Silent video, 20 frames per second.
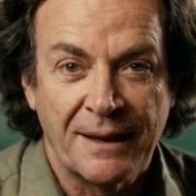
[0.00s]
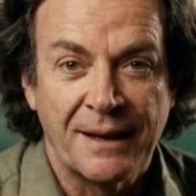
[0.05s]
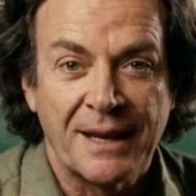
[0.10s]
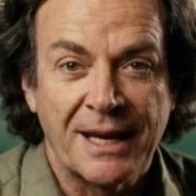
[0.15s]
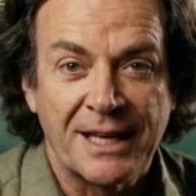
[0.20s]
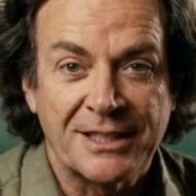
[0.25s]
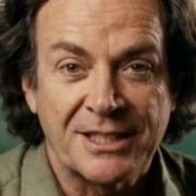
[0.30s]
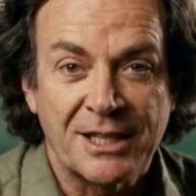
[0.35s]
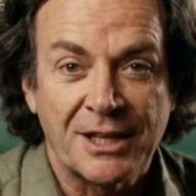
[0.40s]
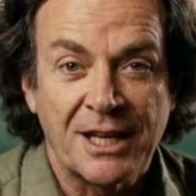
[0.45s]

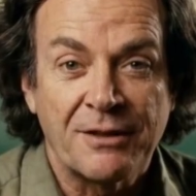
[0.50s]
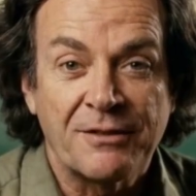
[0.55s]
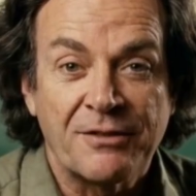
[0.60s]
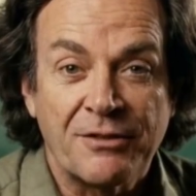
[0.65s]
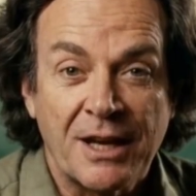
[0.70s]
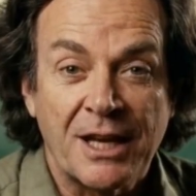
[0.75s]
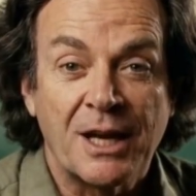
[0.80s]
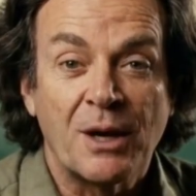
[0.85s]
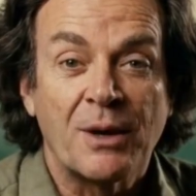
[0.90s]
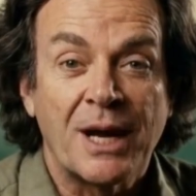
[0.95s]
It's a
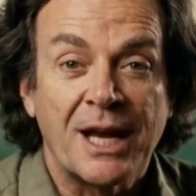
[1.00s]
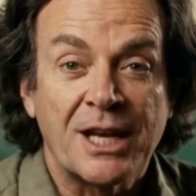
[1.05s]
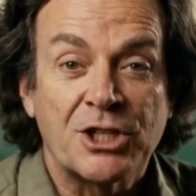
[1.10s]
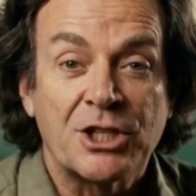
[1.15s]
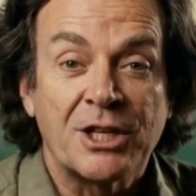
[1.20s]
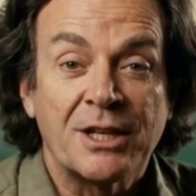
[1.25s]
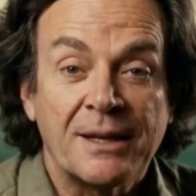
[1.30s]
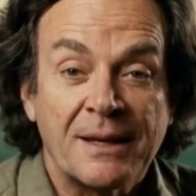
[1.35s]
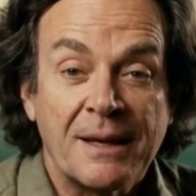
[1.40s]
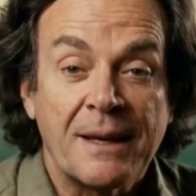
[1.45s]

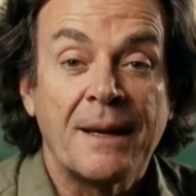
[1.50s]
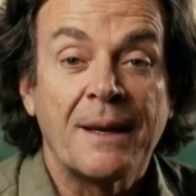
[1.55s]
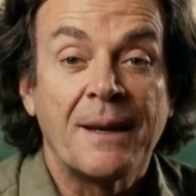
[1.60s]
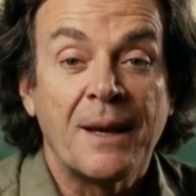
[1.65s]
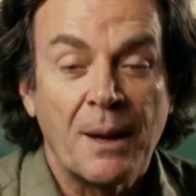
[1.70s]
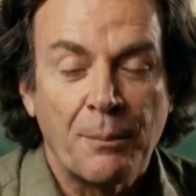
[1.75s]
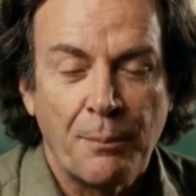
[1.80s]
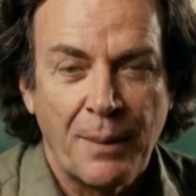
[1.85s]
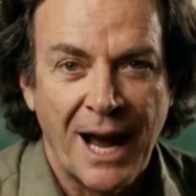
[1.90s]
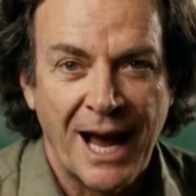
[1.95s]
configuration,
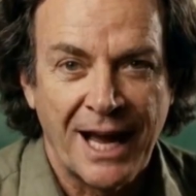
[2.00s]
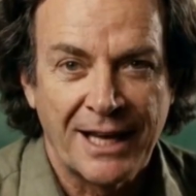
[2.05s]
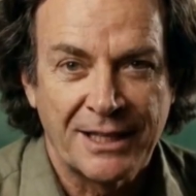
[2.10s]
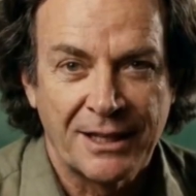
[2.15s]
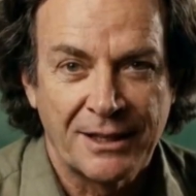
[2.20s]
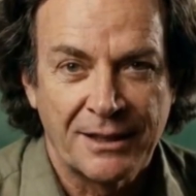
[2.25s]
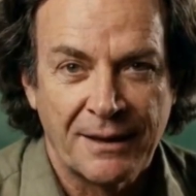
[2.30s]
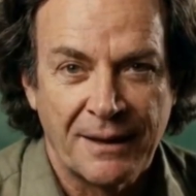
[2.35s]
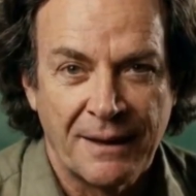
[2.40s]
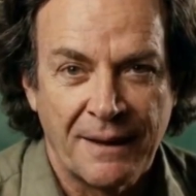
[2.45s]
a
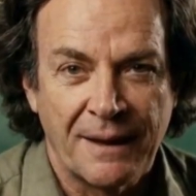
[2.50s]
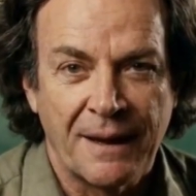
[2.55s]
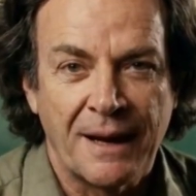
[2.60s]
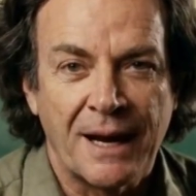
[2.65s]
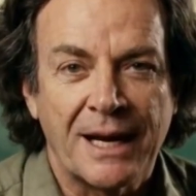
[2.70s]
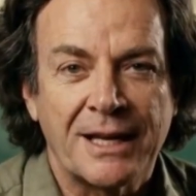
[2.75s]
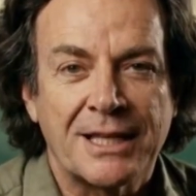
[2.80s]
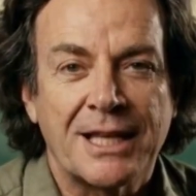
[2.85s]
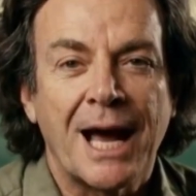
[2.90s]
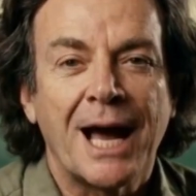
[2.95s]
pattern,
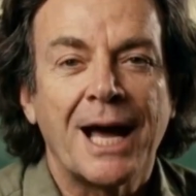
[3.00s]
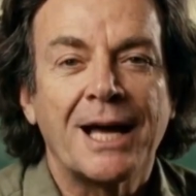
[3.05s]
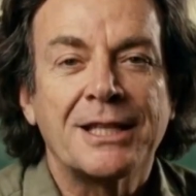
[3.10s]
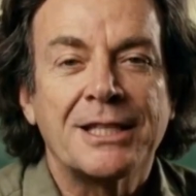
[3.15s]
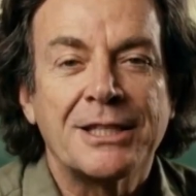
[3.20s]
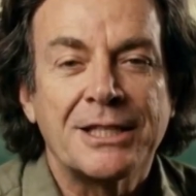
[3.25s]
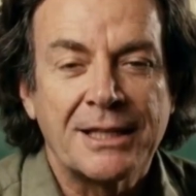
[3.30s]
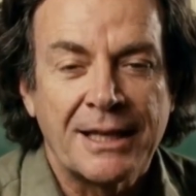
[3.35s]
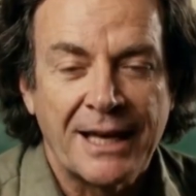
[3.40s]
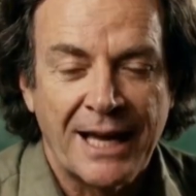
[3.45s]
a
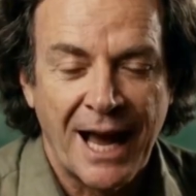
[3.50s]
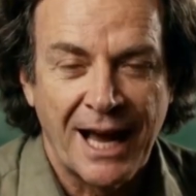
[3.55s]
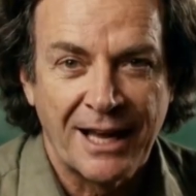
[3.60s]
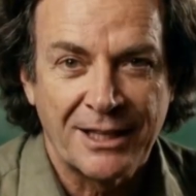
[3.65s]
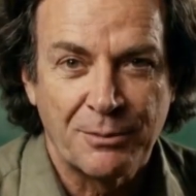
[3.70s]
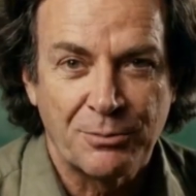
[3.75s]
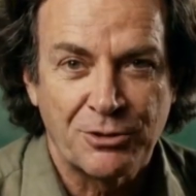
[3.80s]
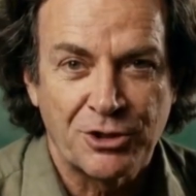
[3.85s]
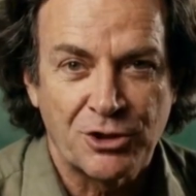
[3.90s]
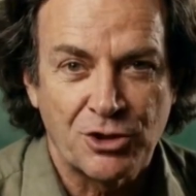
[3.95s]
dance that the
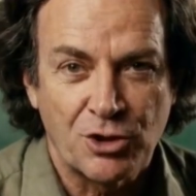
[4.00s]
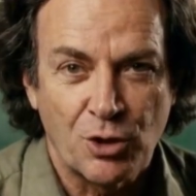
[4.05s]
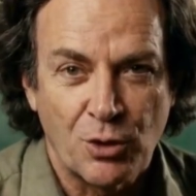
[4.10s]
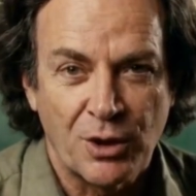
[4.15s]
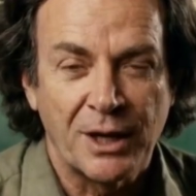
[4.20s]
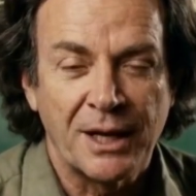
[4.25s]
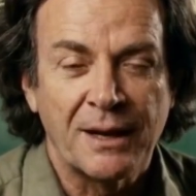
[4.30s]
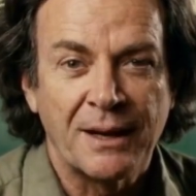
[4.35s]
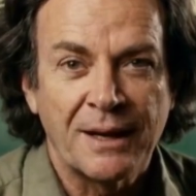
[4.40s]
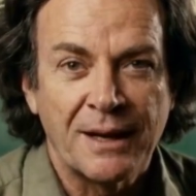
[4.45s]
atoms are
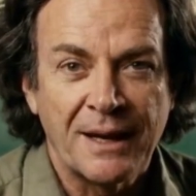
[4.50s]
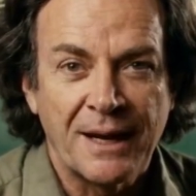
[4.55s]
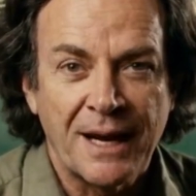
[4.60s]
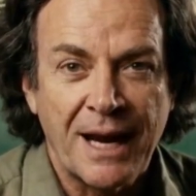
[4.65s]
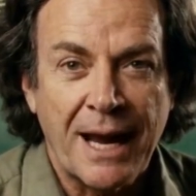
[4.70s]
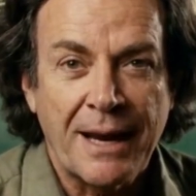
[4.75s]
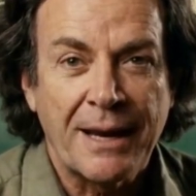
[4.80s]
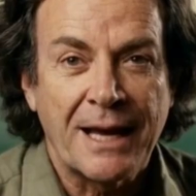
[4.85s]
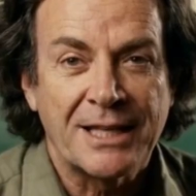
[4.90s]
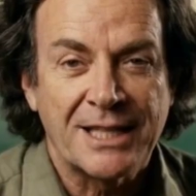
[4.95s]
doing,
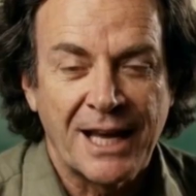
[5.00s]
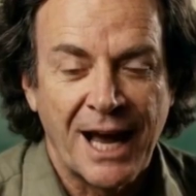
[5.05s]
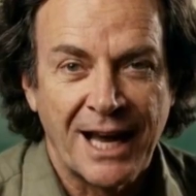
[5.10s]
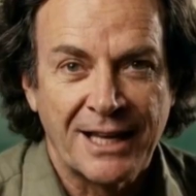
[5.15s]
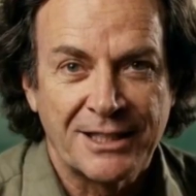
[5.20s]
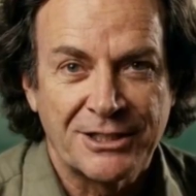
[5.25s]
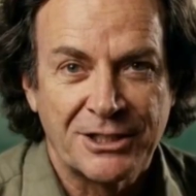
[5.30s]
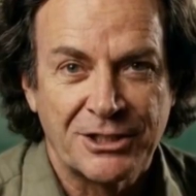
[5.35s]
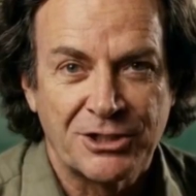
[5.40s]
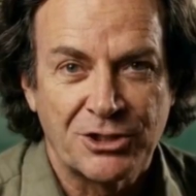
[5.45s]
and the
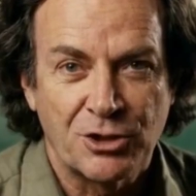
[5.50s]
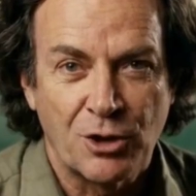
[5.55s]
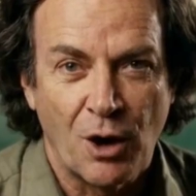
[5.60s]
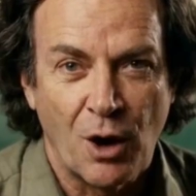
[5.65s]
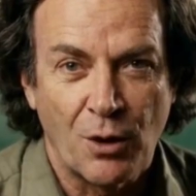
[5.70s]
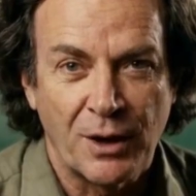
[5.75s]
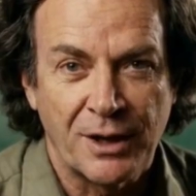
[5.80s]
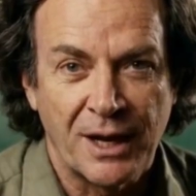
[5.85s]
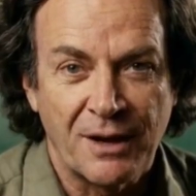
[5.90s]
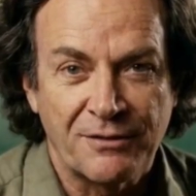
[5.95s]
dance is
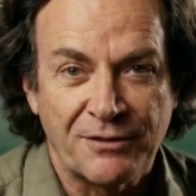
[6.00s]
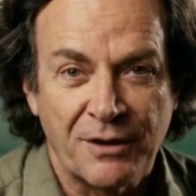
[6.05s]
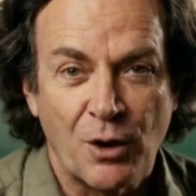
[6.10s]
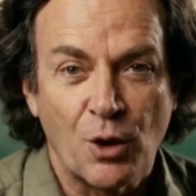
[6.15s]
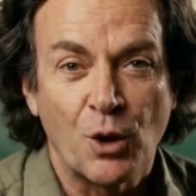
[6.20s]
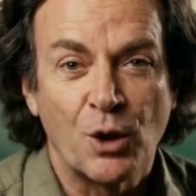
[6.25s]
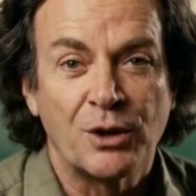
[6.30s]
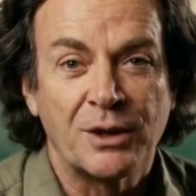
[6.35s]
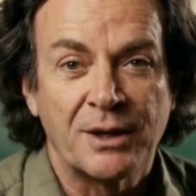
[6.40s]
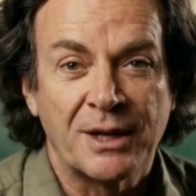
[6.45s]
slow enough and
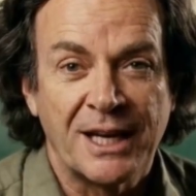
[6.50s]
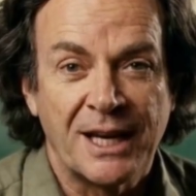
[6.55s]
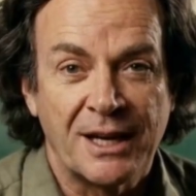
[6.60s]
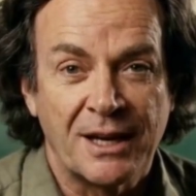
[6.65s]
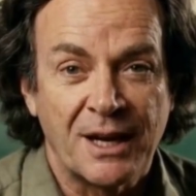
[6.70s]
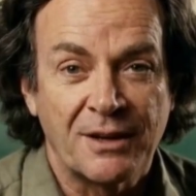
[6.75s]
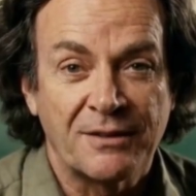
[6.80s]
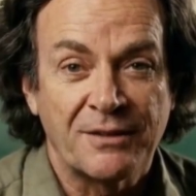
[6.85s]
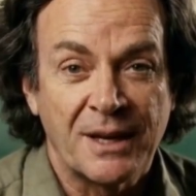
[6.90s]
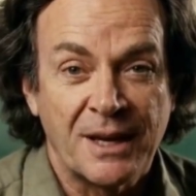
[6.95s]
orderly
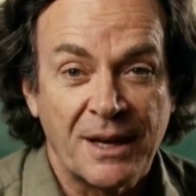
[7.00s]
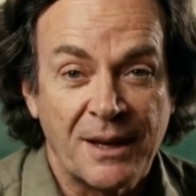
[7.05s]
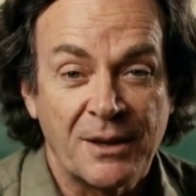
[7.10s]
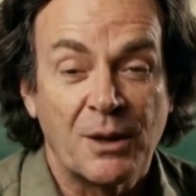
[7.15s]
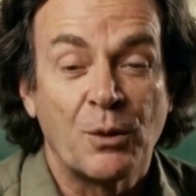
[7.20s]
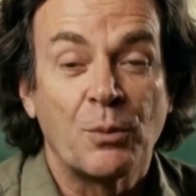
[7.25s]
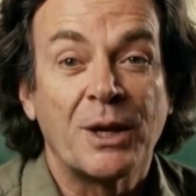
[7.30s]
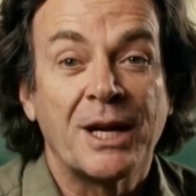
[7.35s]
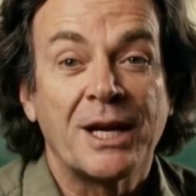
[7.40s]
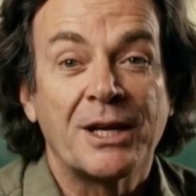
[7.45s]
enough
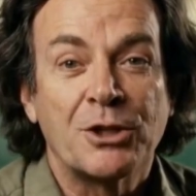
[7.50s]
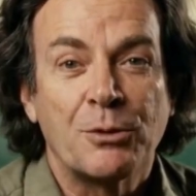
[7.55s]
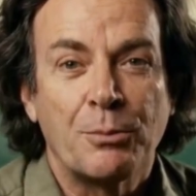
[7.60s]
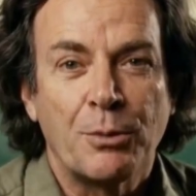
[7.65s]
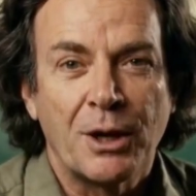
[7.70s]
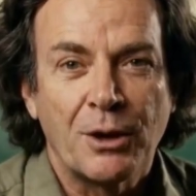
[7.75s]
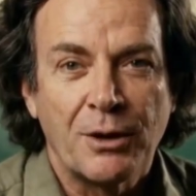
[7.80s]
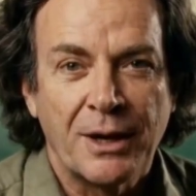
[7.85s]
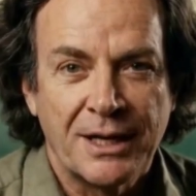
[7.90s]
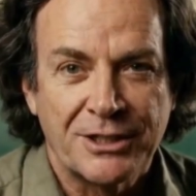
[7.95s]
that we
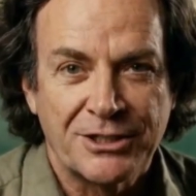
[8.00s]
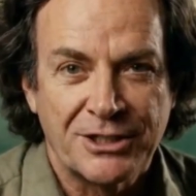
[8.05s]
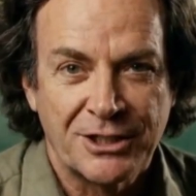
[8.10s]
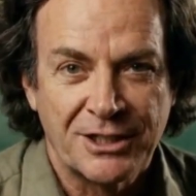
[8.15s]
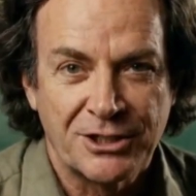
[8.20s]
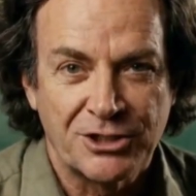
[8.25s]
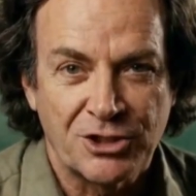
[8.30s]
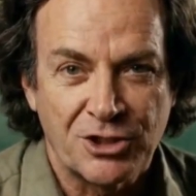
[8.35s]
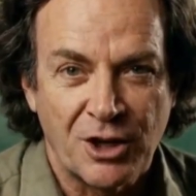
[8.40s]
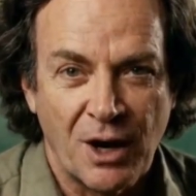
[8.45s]
experience it
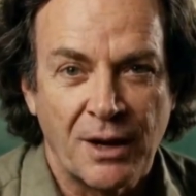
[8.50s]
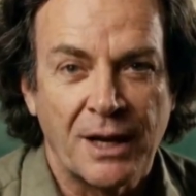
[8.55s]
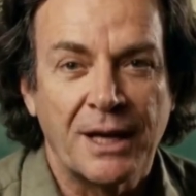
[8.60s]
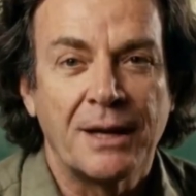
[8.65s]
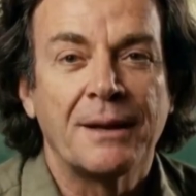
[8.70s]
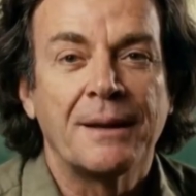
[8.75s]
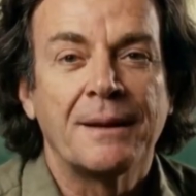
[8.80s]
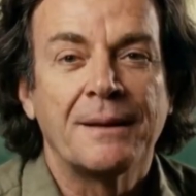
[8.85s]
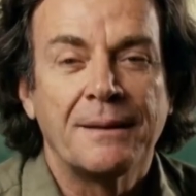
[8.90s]
as solid.